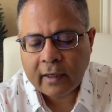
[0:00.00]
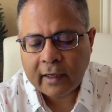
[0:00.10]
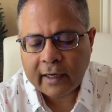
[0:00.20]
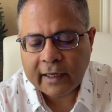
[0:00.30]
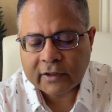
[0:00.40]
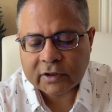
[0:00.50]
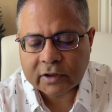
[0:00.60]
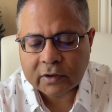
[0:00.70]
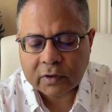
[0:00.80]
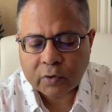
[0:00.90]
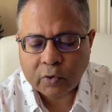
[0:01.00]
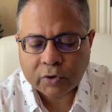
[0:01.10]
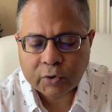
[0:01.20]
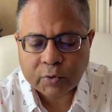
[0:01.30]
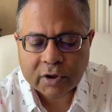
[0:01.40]
and go
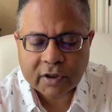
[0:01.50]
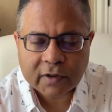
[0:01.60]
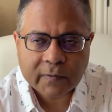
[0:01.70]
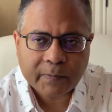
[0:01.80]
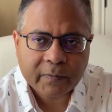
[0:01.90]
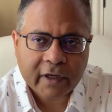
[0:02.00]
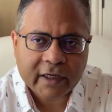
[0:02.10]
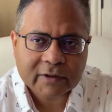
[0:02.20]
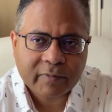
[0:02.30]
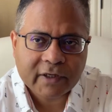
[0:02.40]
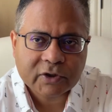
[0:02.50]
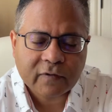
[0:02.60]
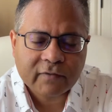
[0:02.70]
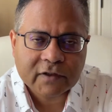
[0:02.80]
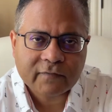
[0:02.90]
through the aspects
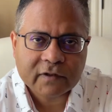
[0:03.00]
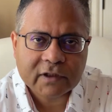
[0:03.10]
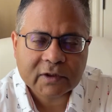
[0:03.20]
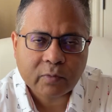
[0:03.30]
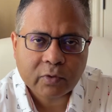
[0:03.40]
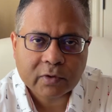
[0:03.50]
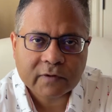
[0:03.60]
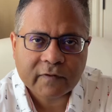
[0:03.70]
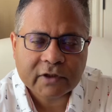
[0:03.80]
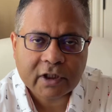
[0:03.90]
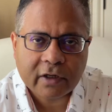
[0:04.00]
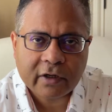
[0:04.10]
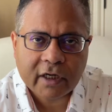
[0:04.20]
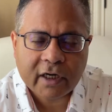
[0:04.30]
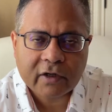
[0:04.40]
of these physics books which are
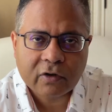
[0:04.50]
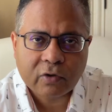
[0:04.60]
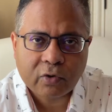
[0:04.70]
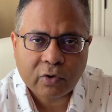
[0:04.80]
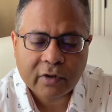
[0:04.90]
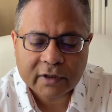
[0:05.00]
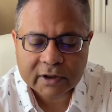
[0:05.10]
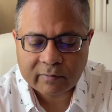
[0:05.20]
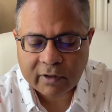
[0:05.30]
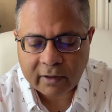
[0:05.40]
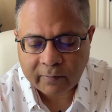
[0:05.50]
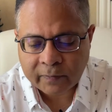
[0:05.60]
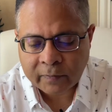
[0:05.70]
related to your discipline.